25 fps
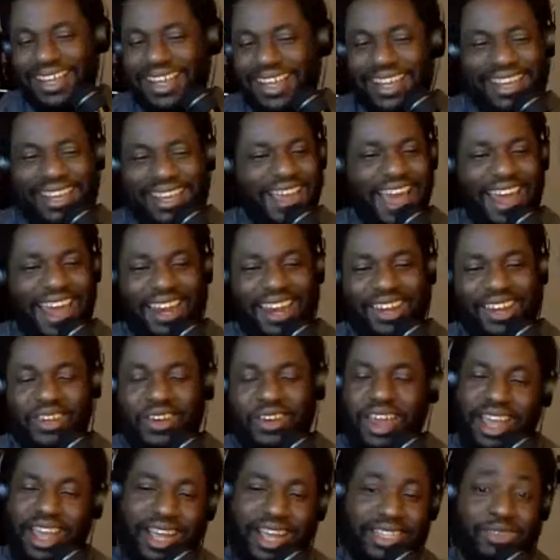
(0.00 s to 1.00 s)
got to do
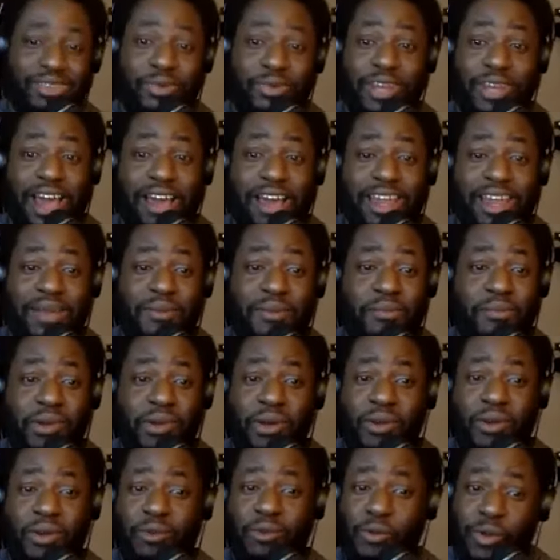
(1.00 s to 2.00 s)
that because without him,
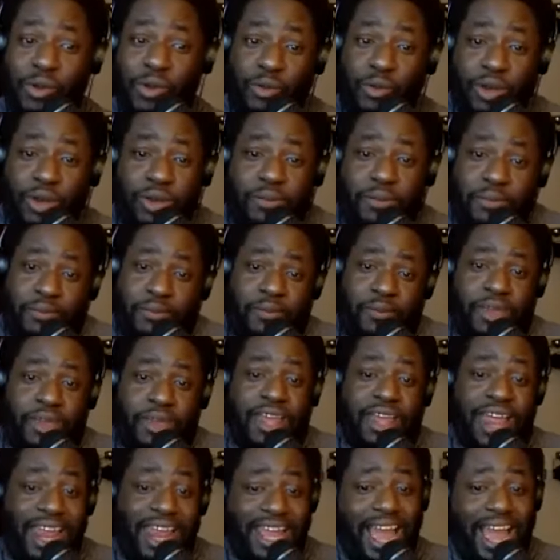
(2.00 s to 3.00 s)
bro, we wouldn't
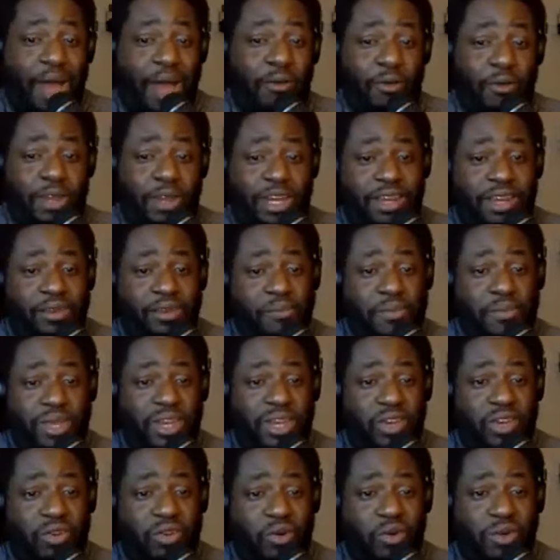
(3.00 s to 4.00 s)
like I wouldn't be
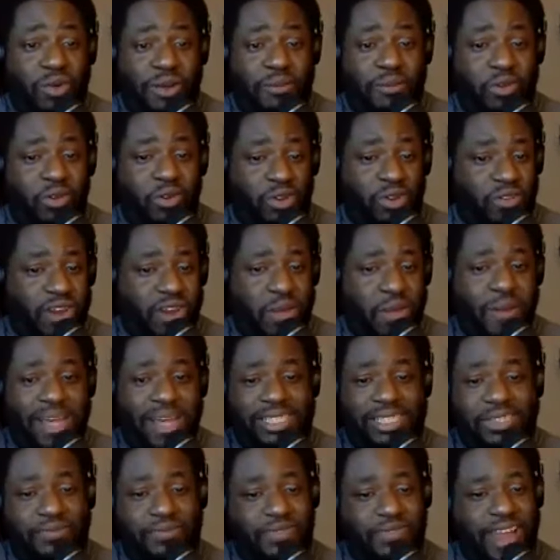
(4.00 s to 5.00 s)
doing what I'm doing.
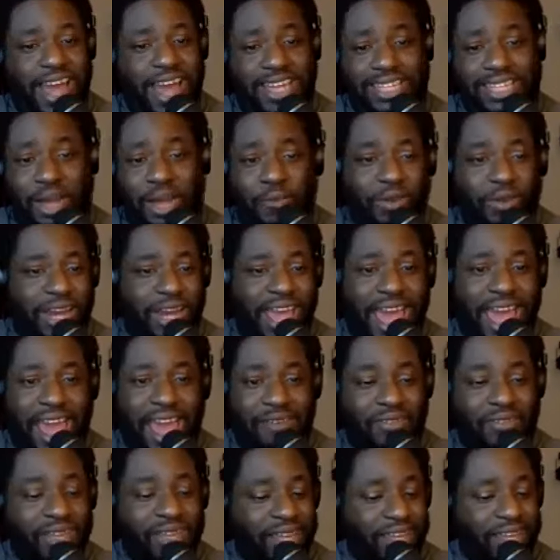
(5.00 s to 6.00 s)
Grandmaster Flash, I wouldn't have
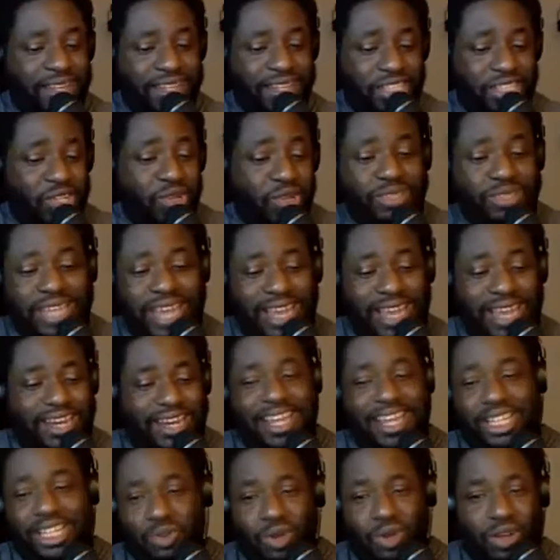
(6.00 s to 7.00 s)
two
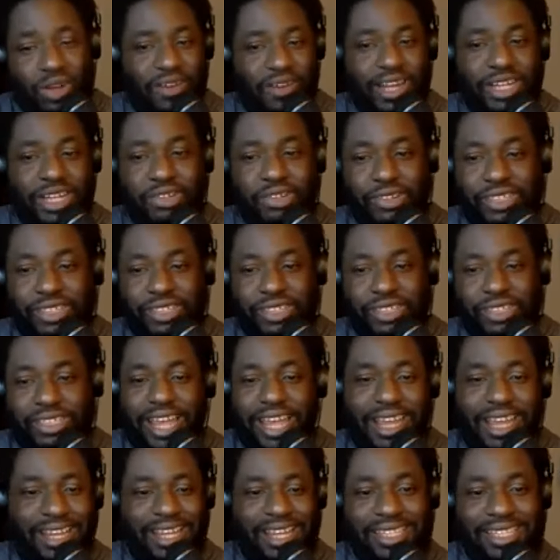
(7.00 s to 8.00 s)
Technics 1200s.
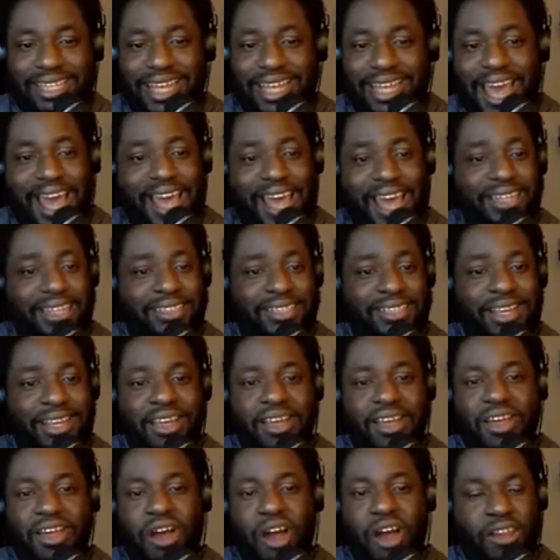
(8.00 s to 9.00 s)
Mm. Like these guys
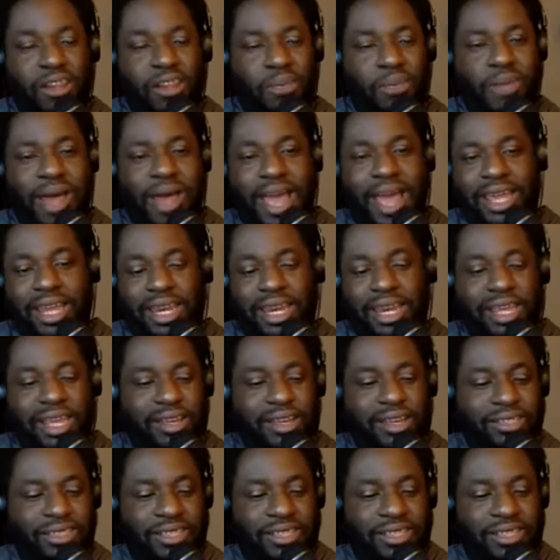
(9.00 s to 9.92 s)
are the pioneers.